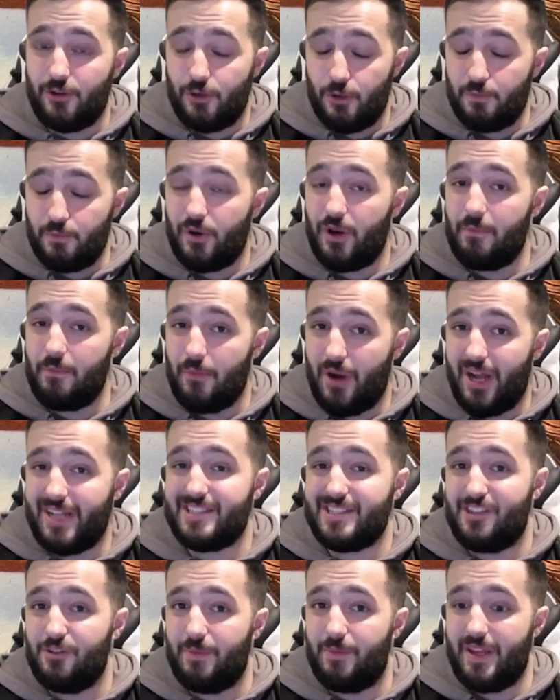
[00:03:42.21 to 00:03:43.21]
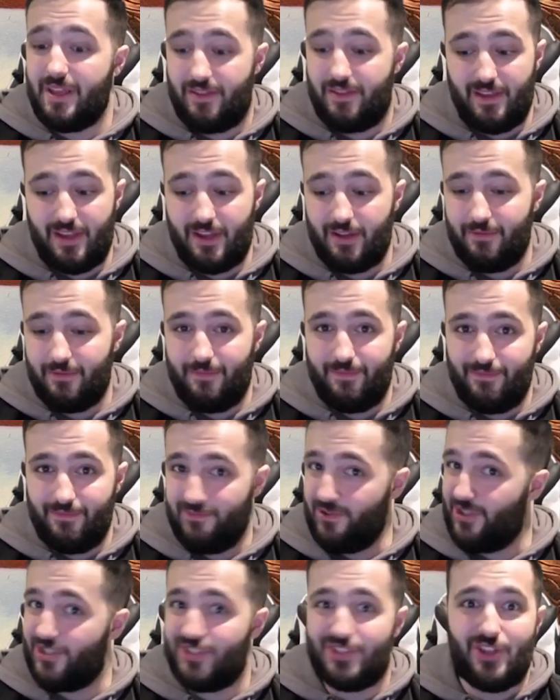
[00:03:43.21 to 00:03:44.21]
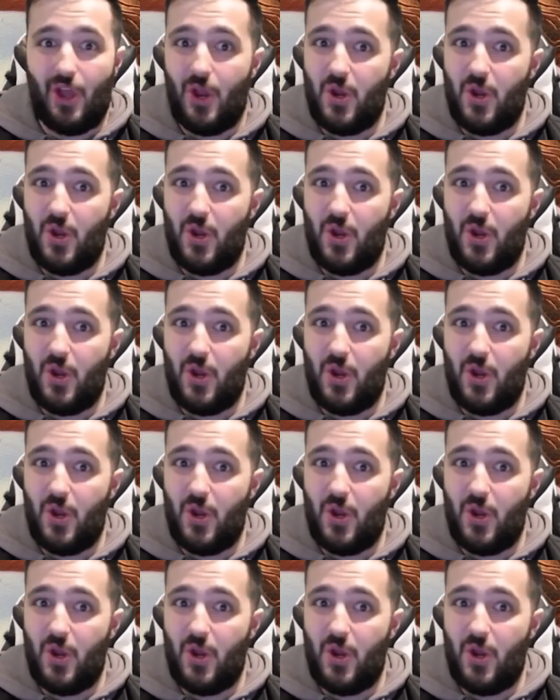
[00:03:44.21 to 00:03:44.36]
Numeron might still be a thing. You just don't